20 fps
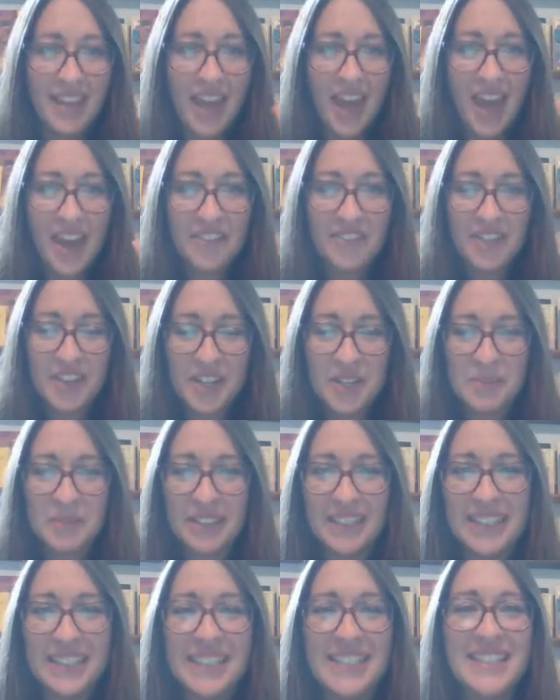Hi,
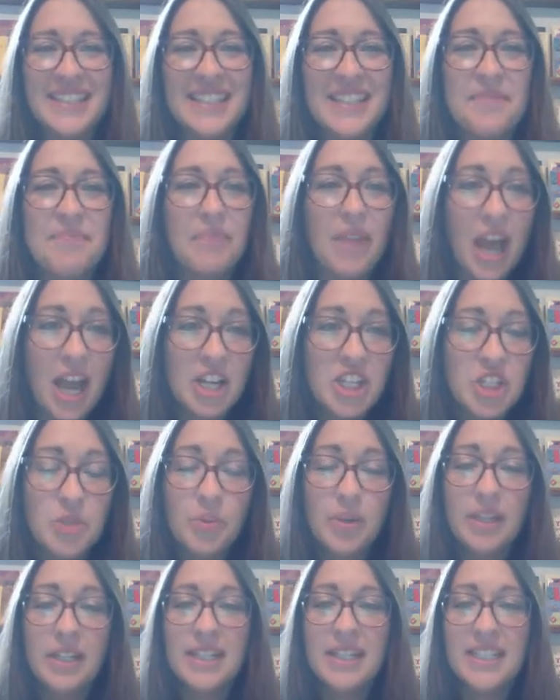families. I just
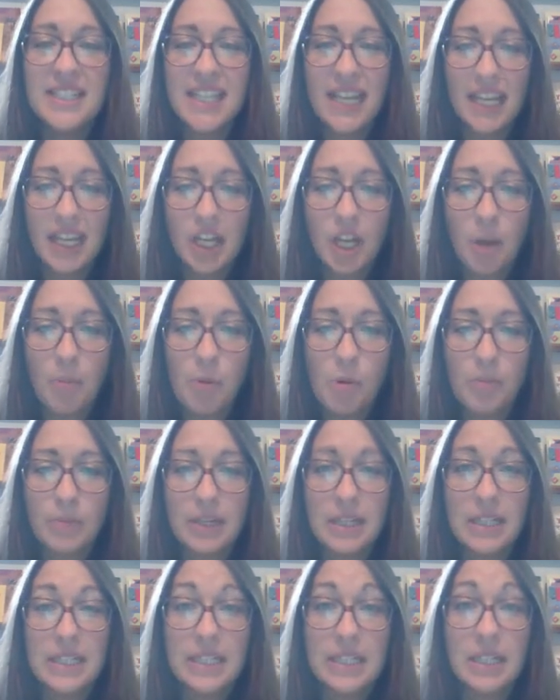wanted to take a couple
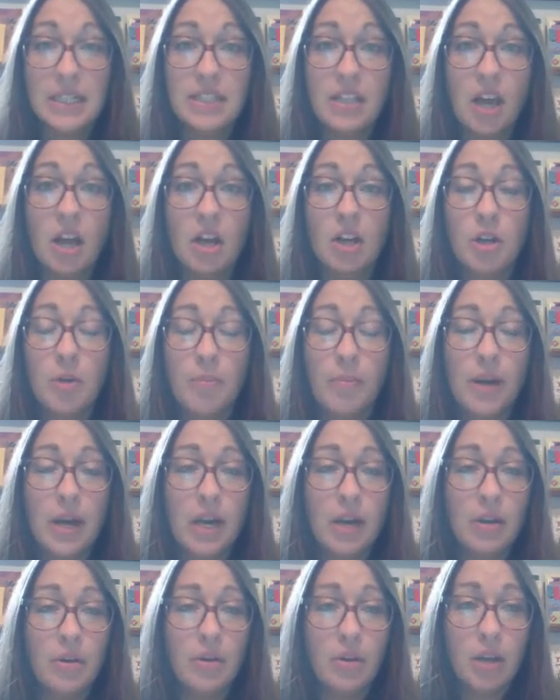minutes to talk
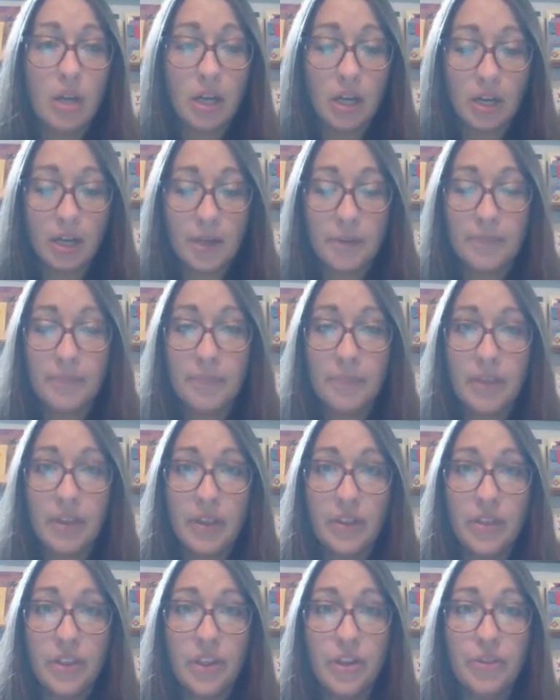about
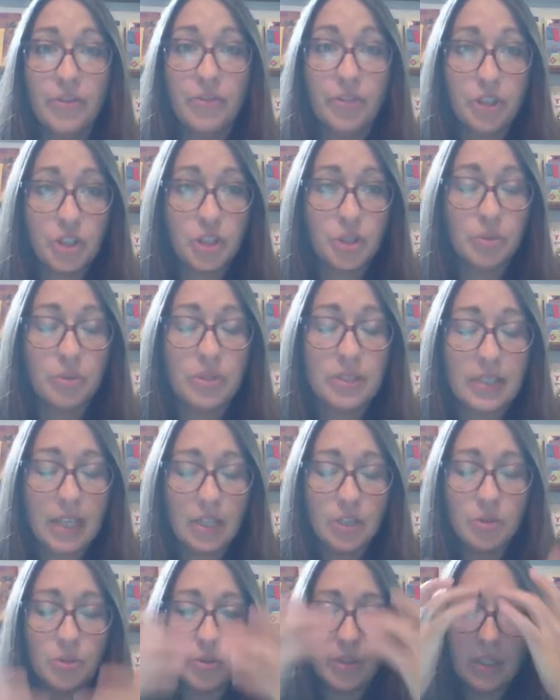the virtual
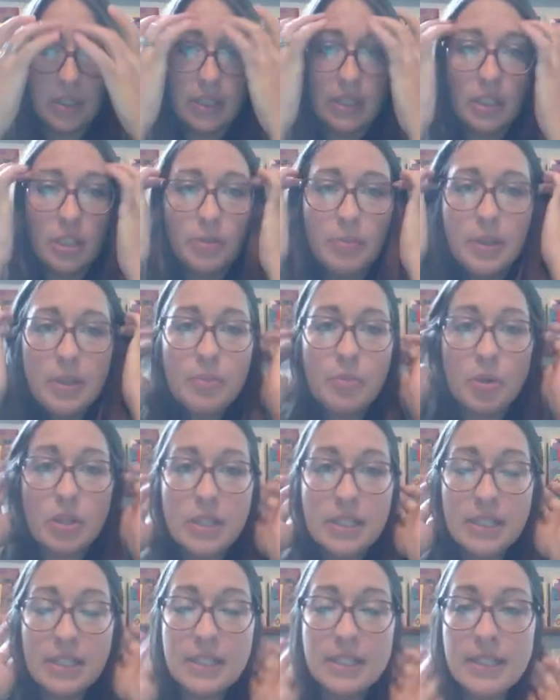schedule in a little bit more
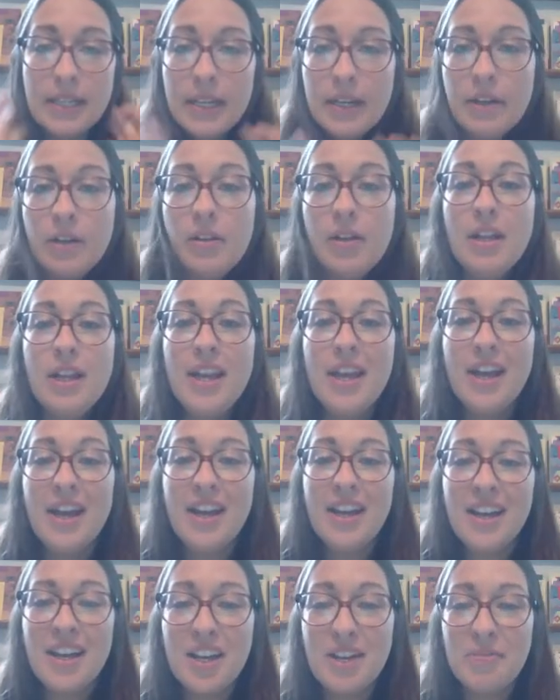detail.
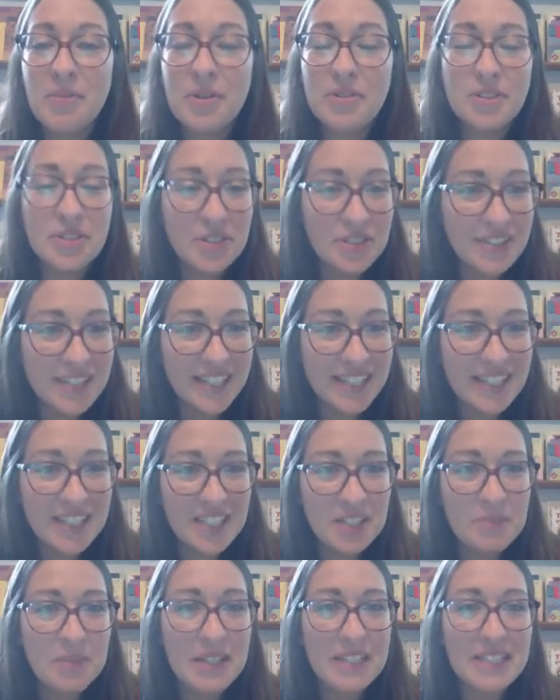I was so excited
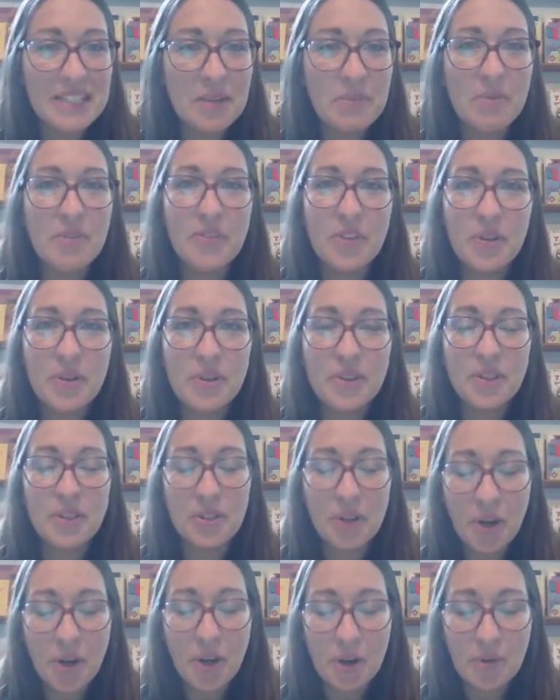to meet some of you at the
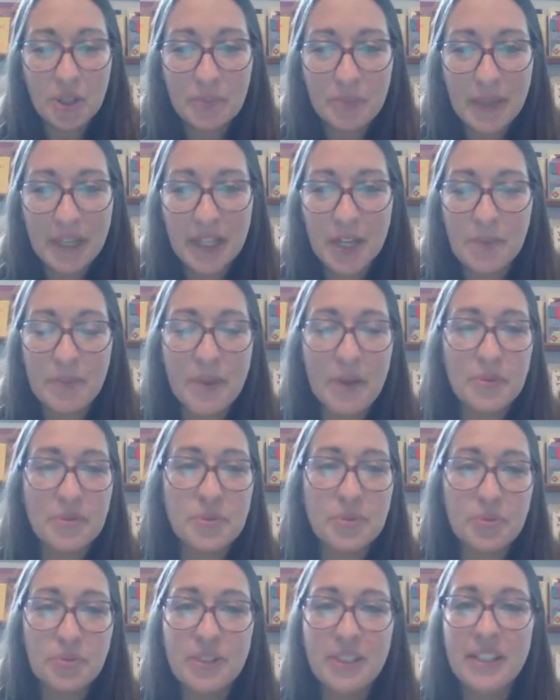Chromebook pickup. That was
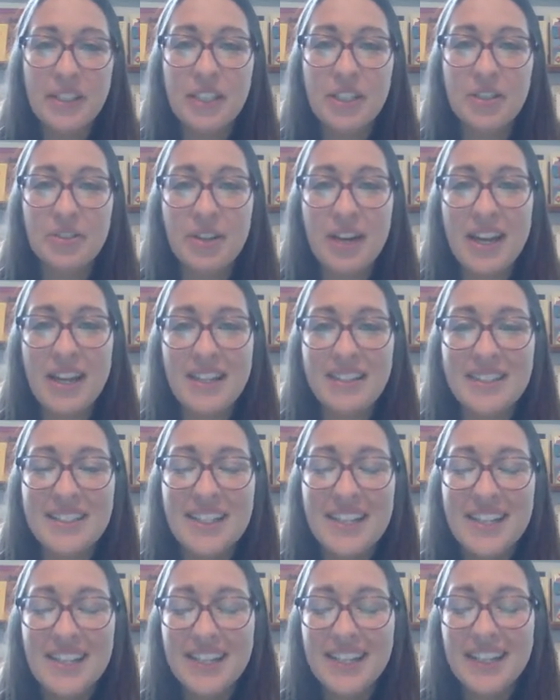really great.
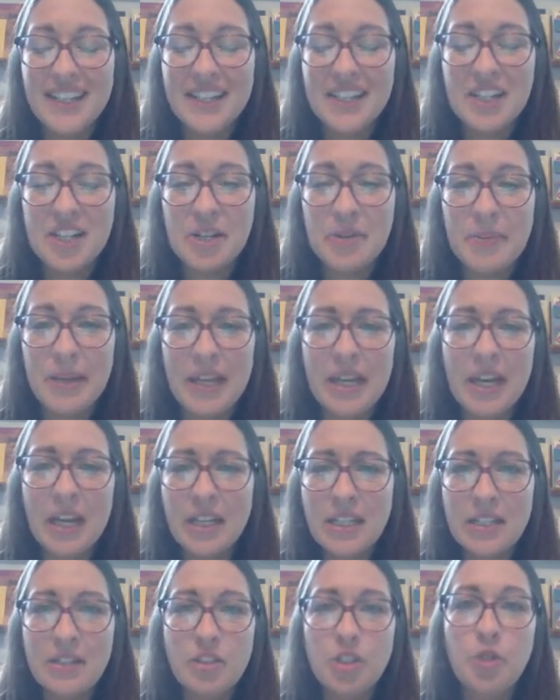And
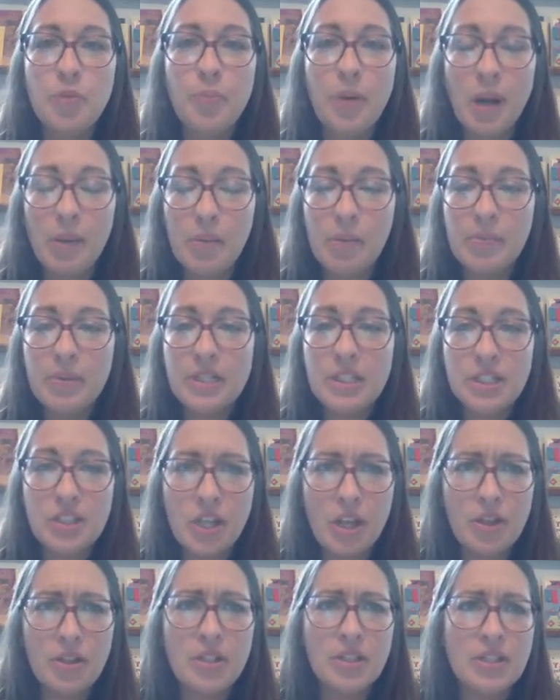you probably
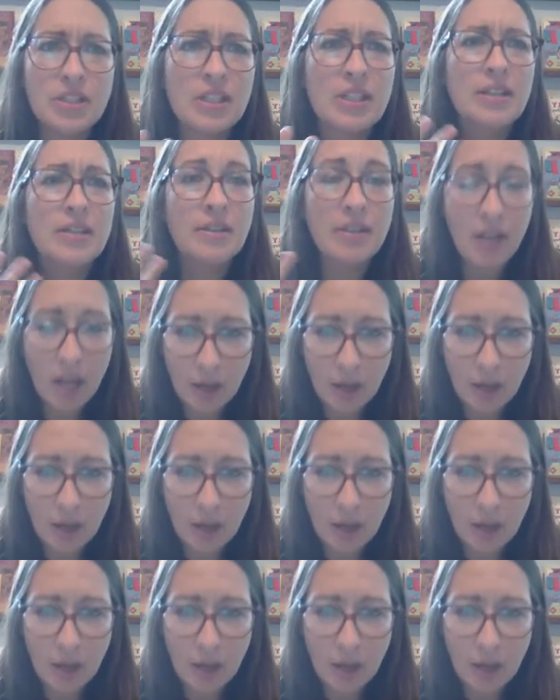saw this, and